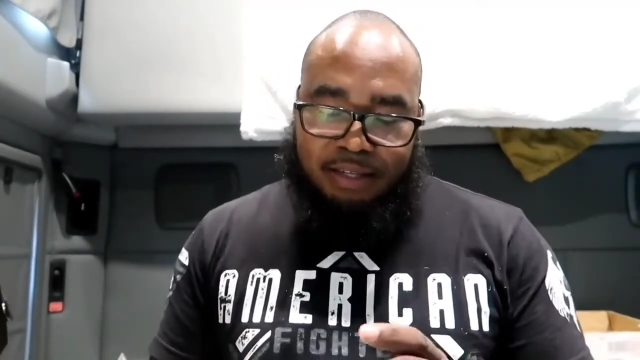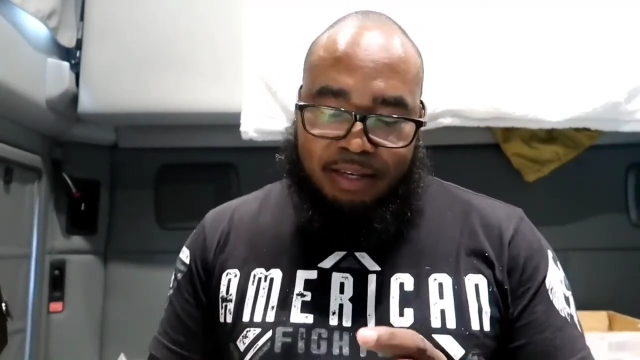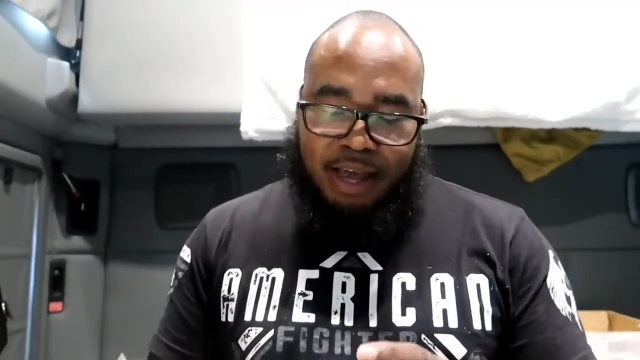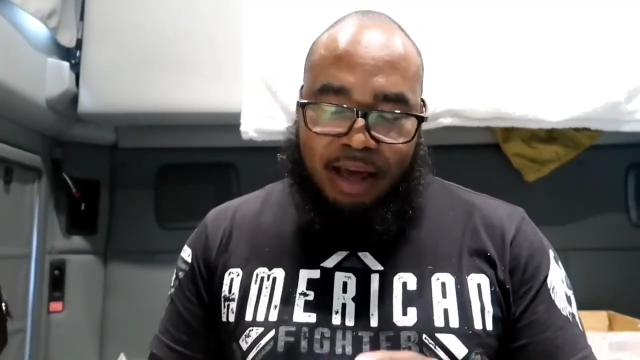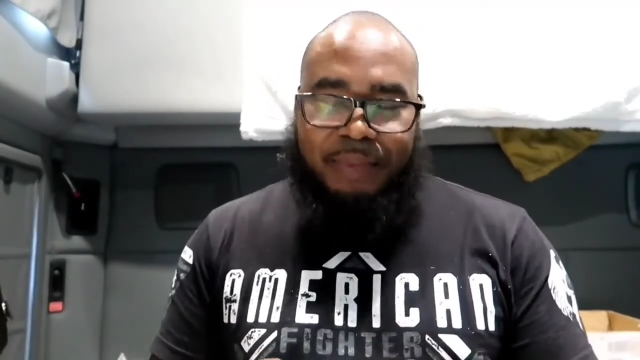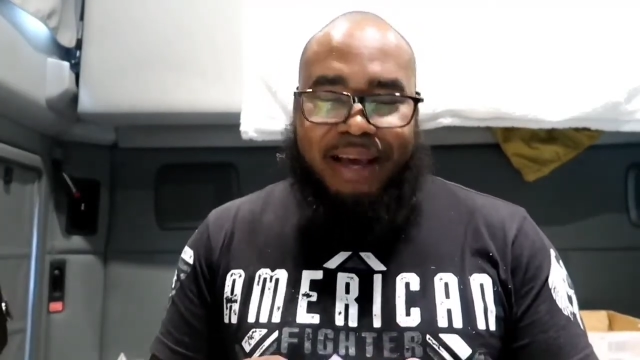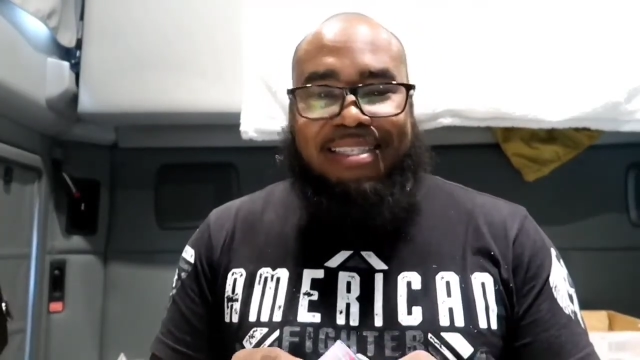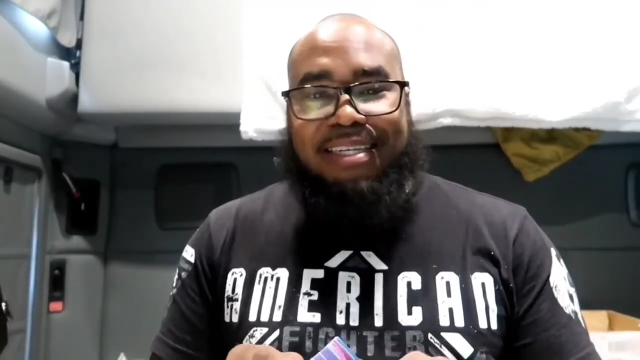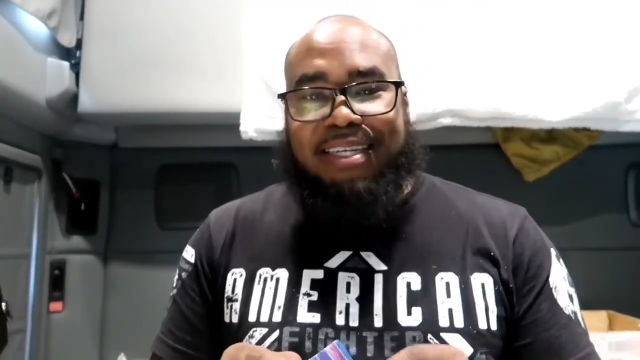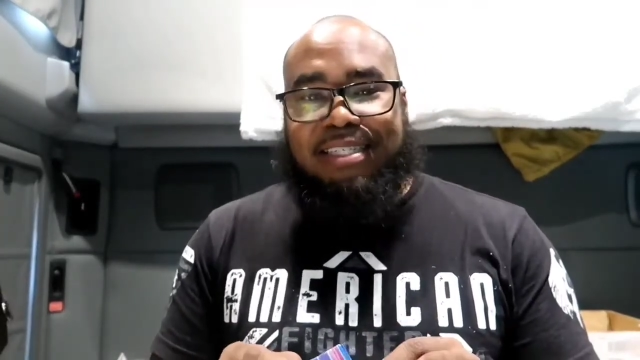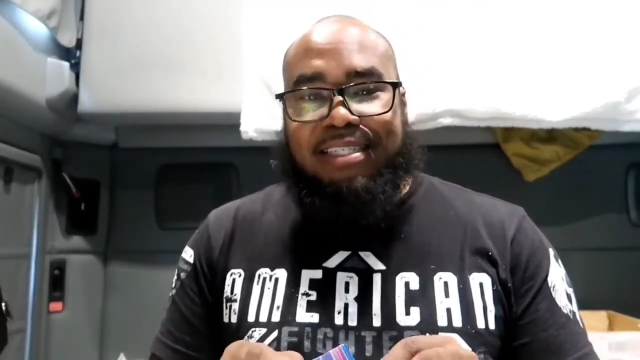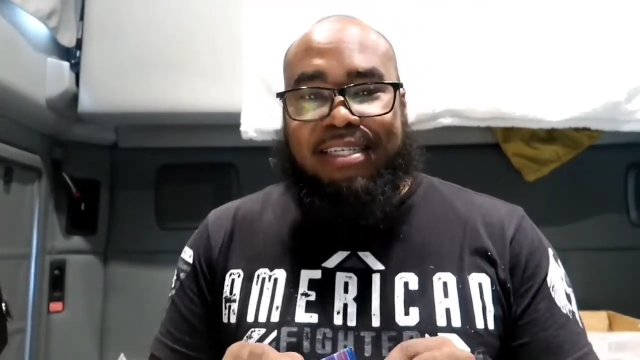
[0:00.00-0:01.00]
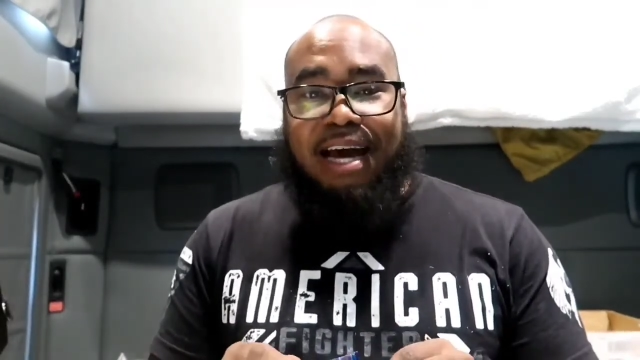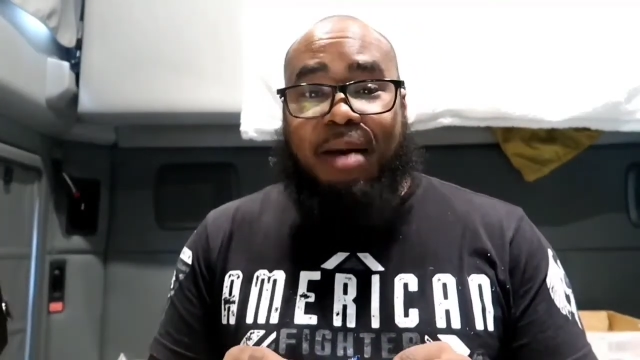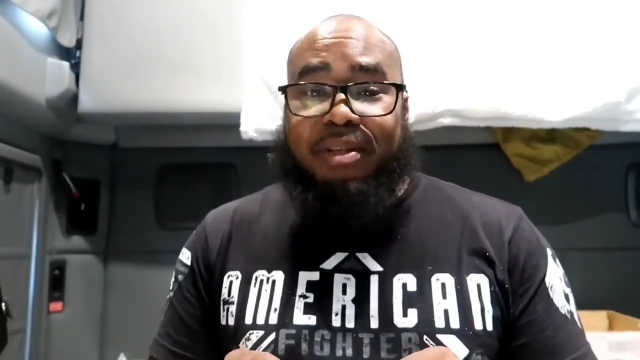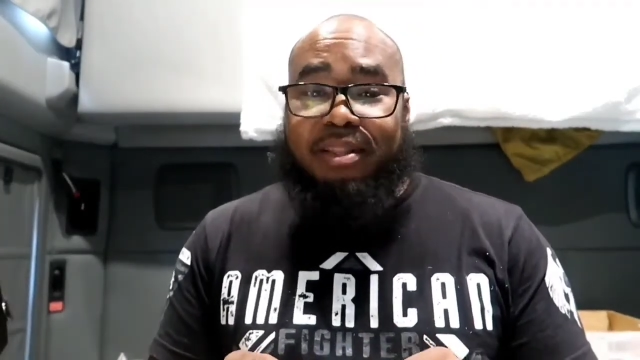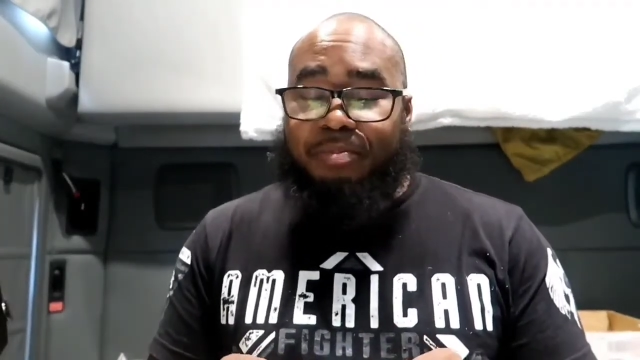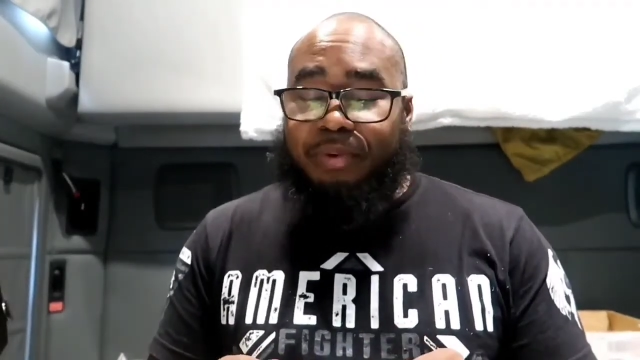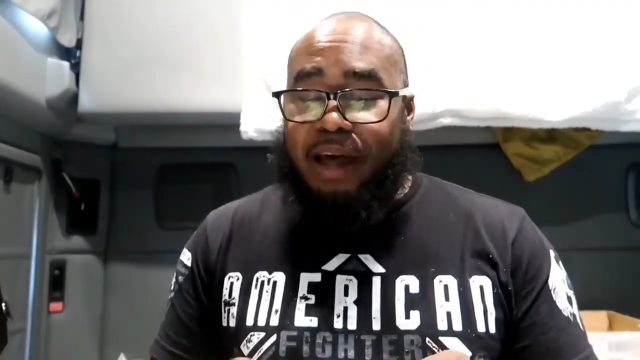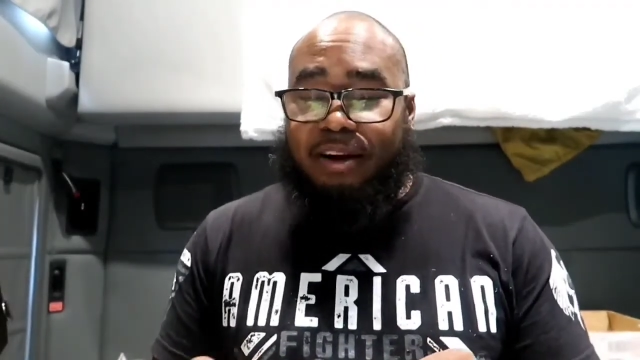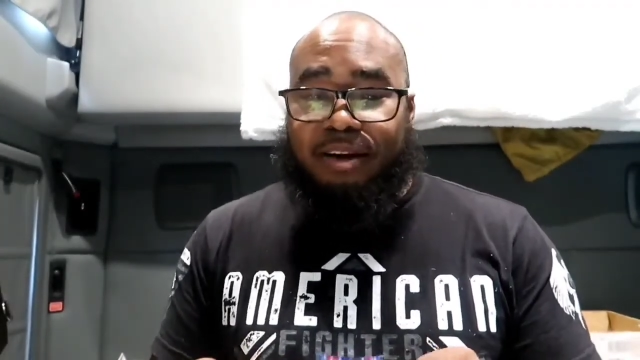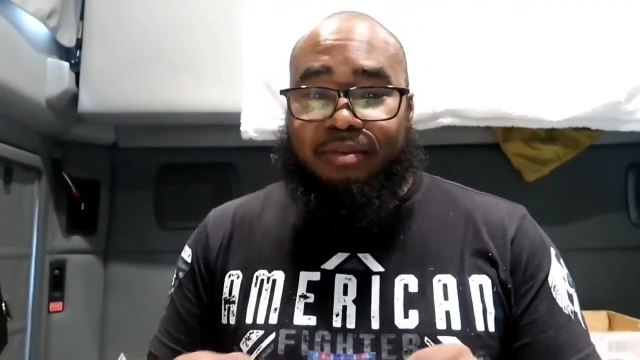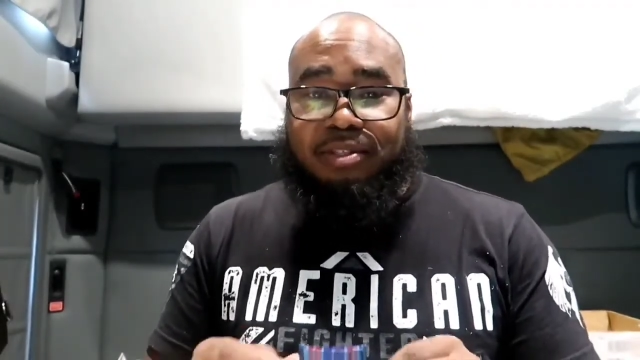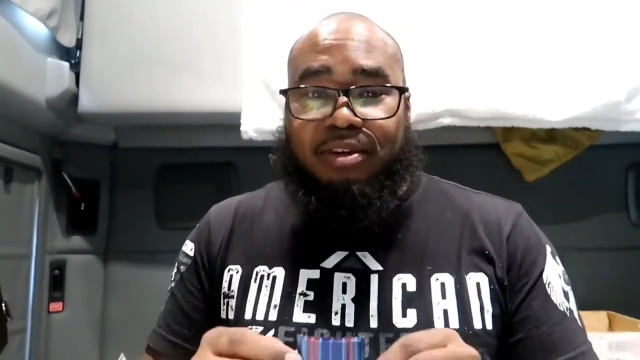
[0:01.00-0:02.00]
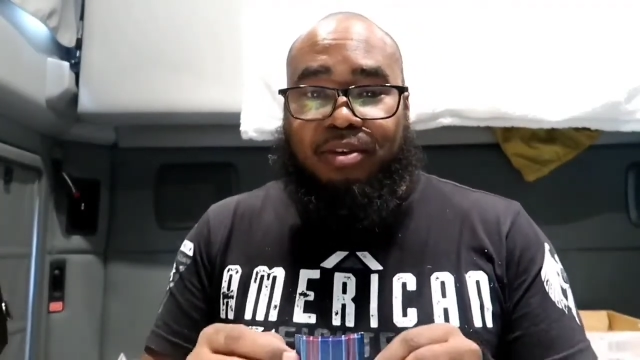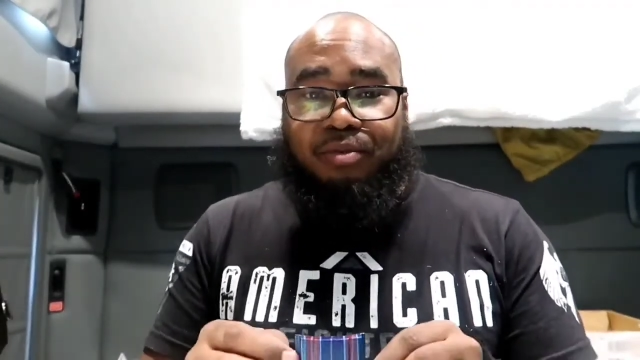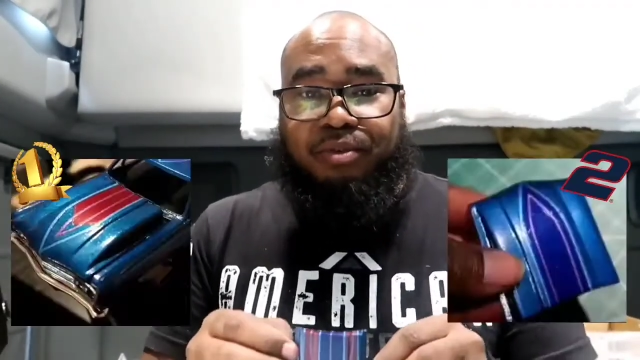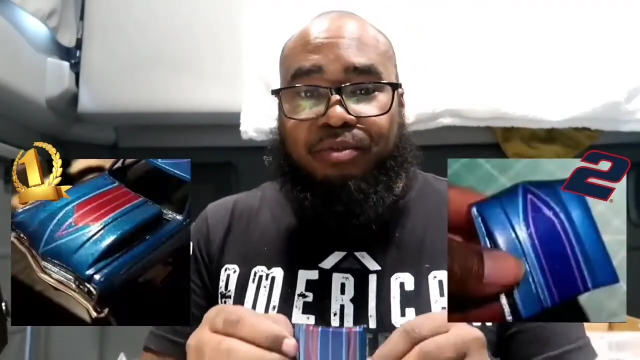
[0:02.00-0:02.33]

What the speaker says: I basically just copied the pattern that was on the roof.